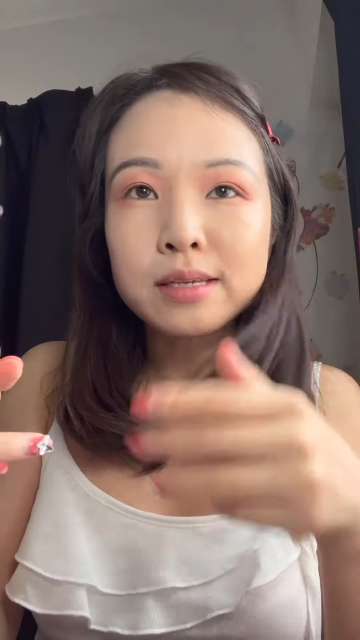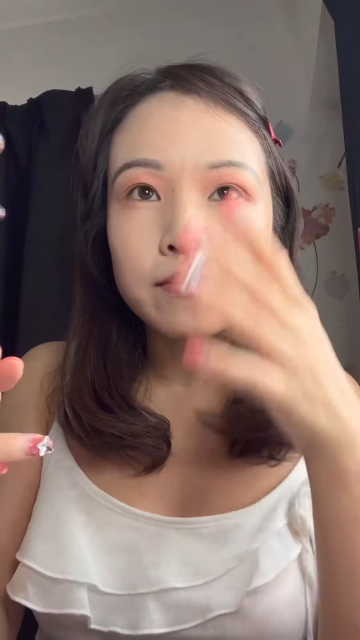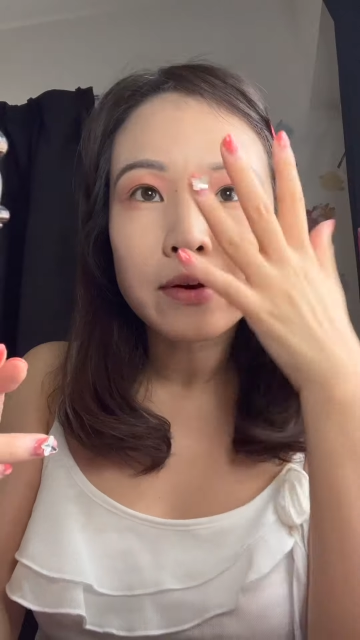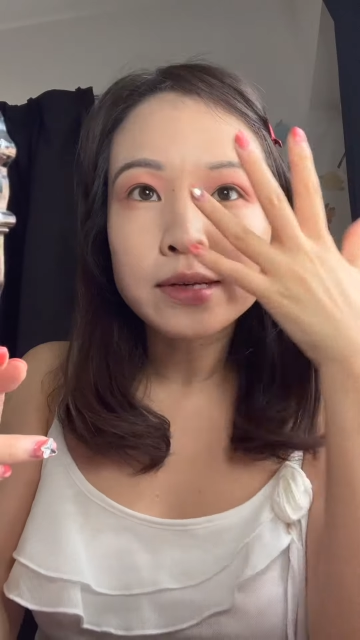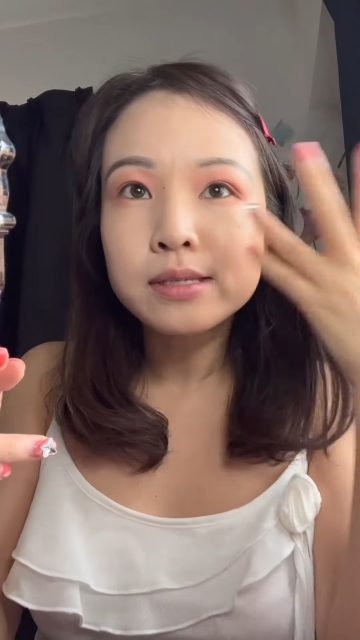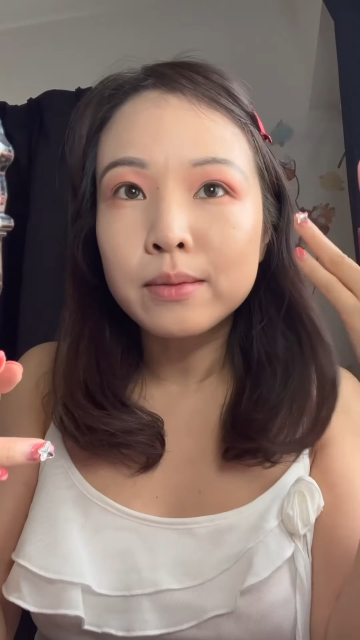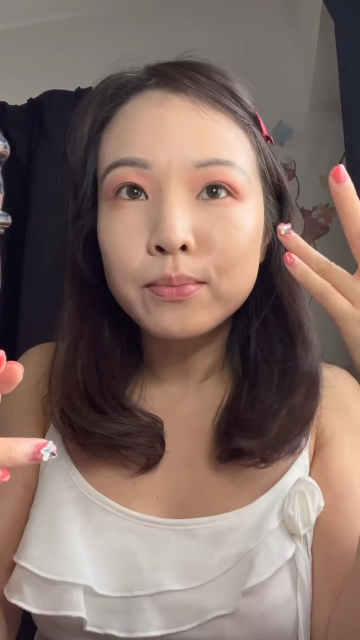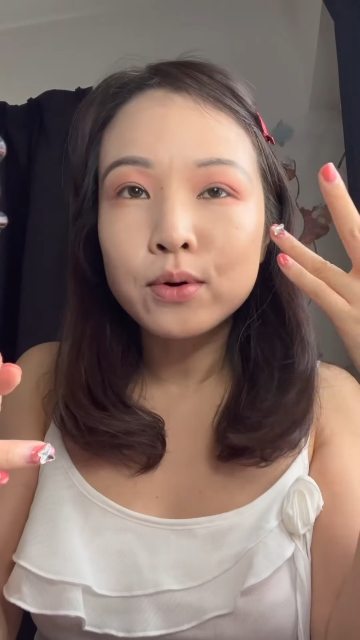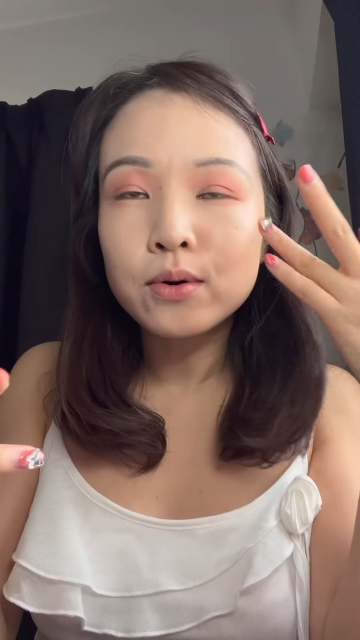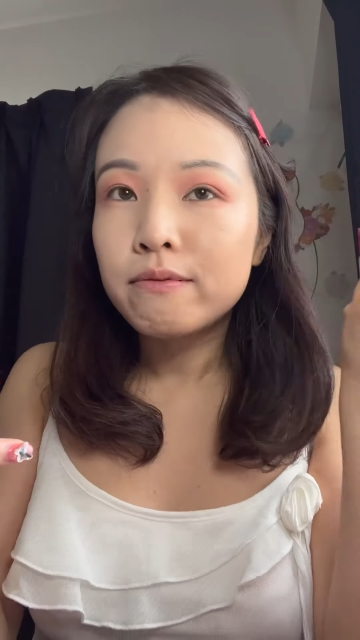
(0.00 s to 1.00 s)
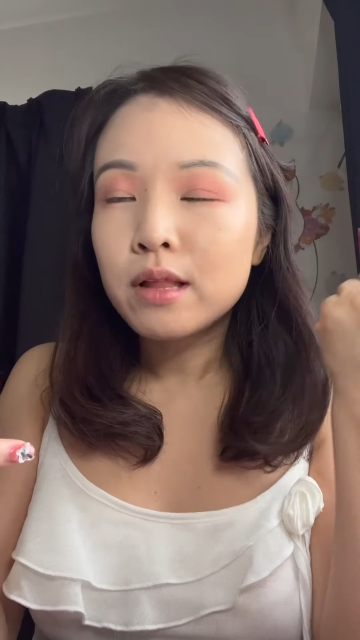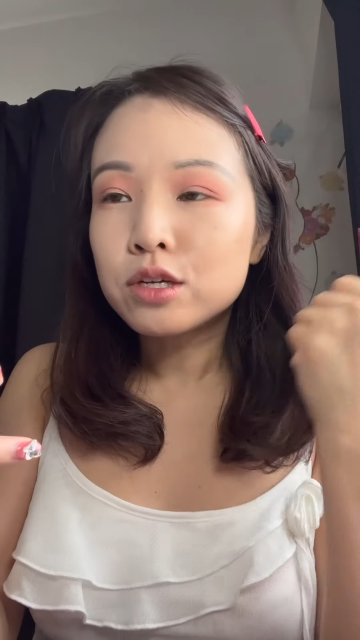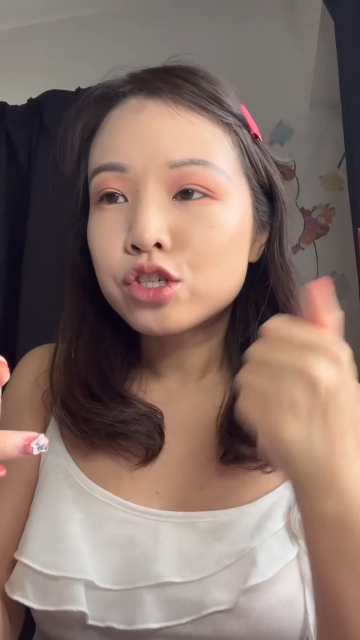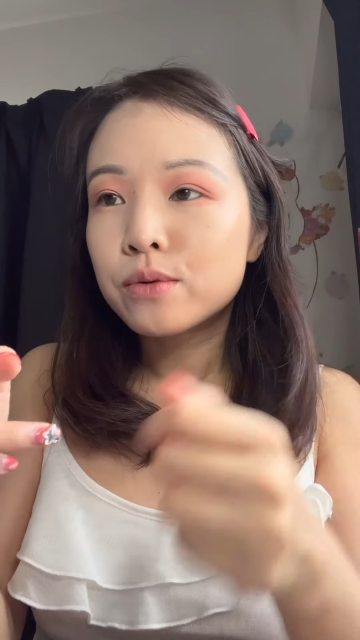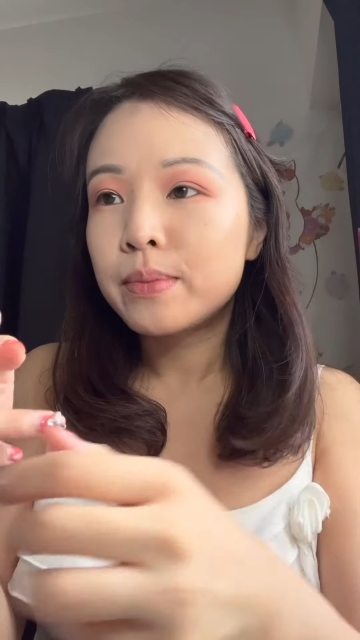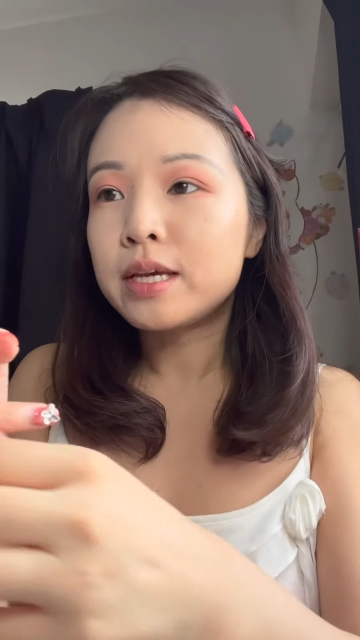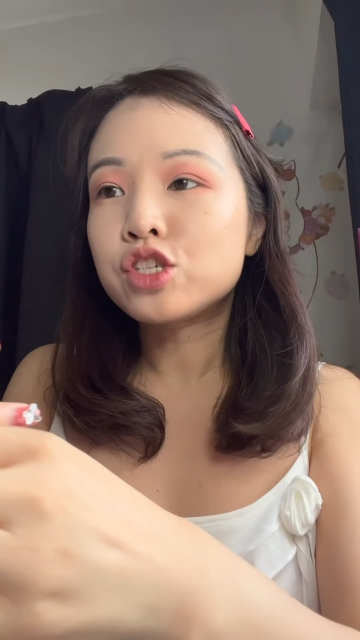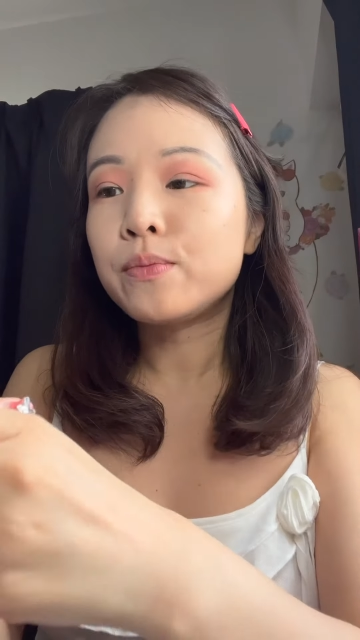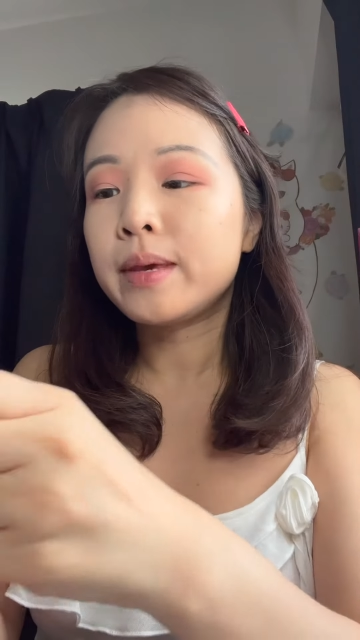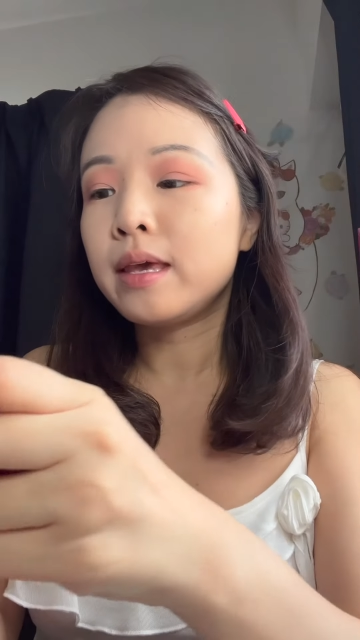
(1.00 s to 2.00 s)
a very simple flushed
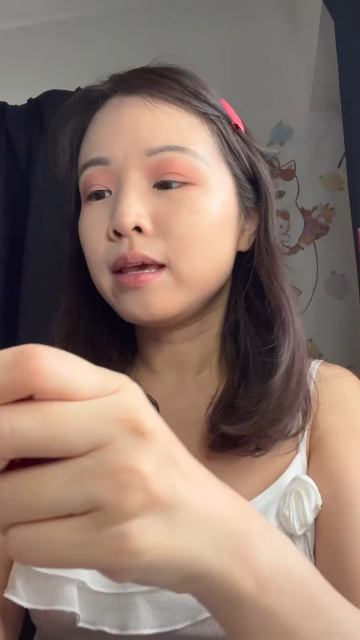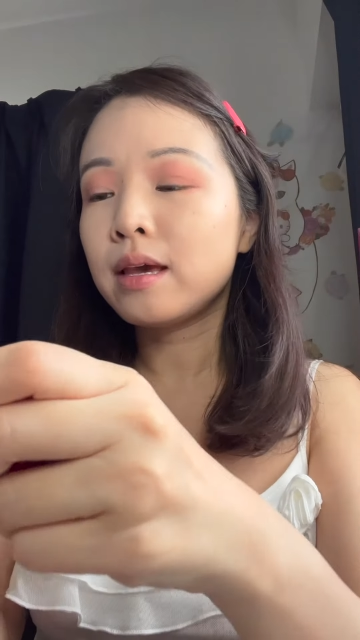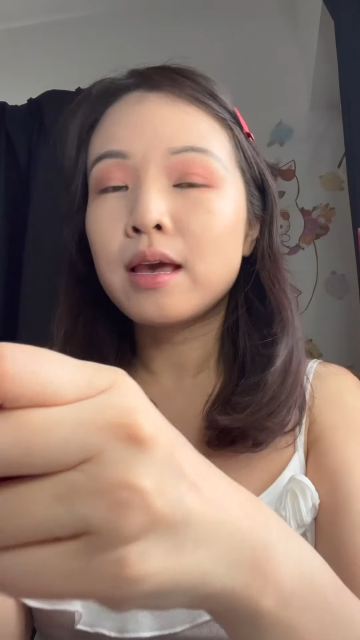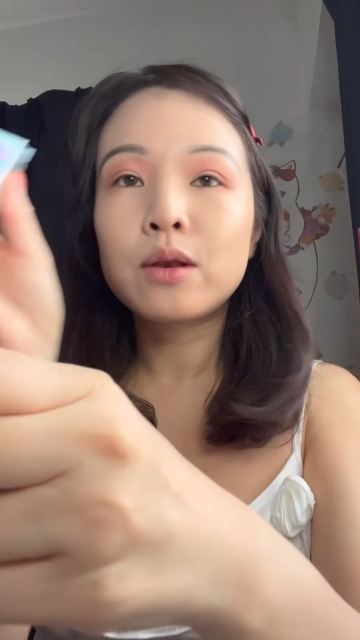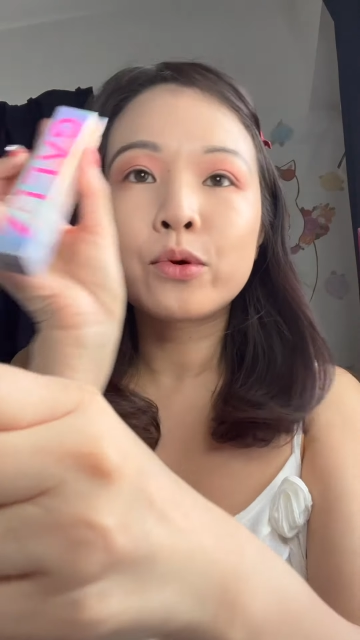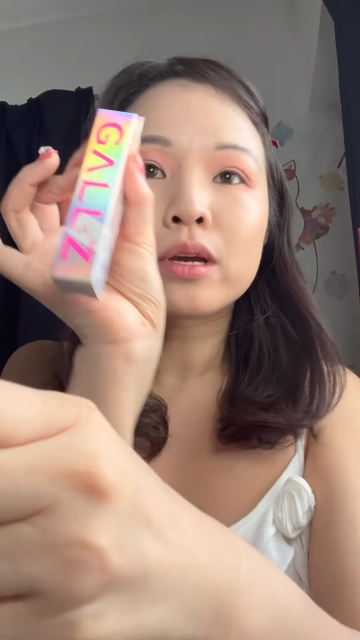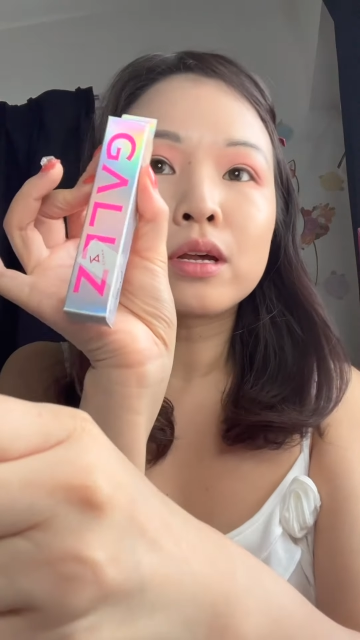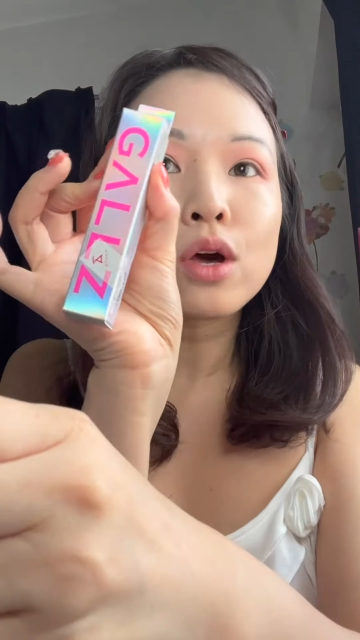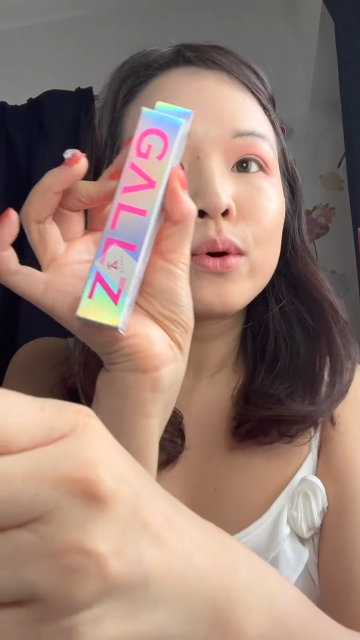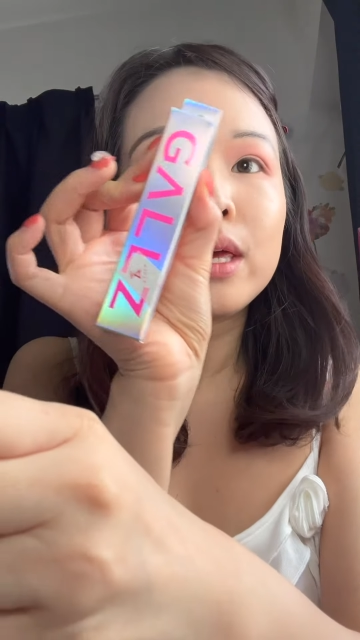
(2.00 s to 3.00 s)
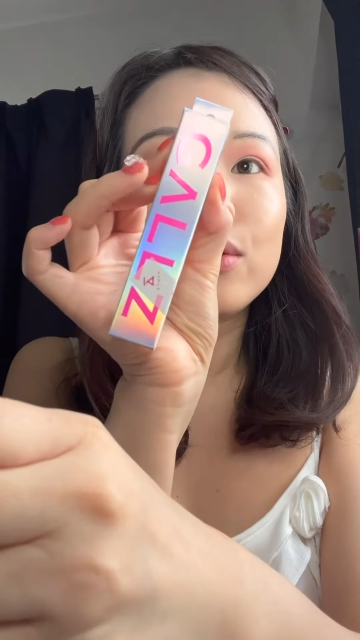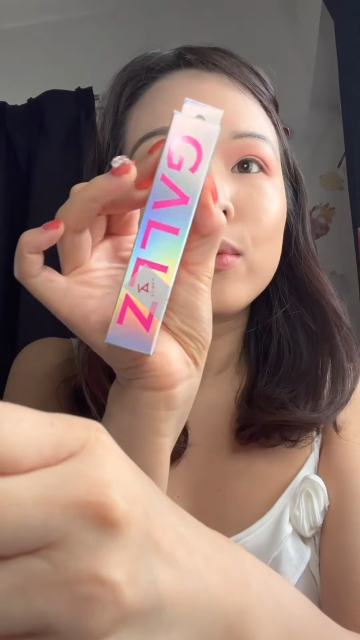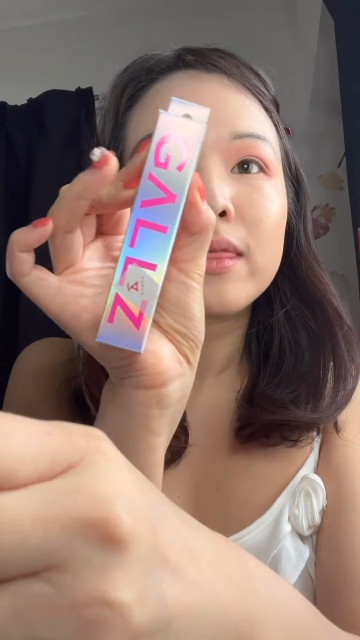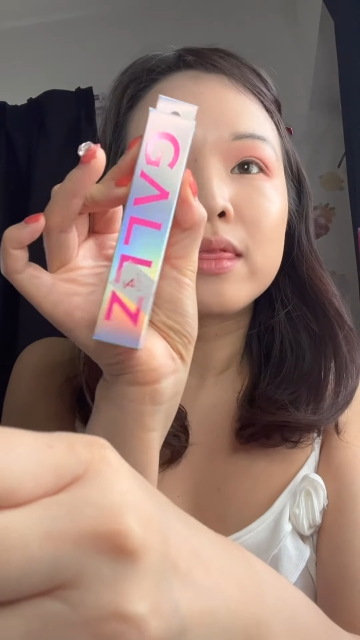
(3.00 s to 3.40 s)
beigey pink, and we're gonna go in with